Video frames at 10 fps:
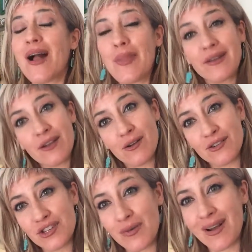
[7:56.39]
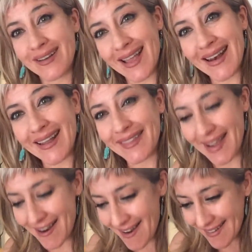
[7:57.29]
and then coach you on getting
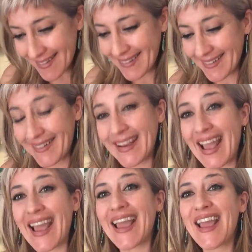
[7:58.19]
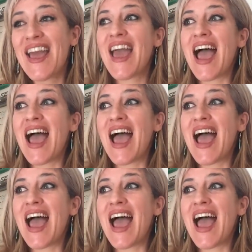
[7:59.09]
there. Okay?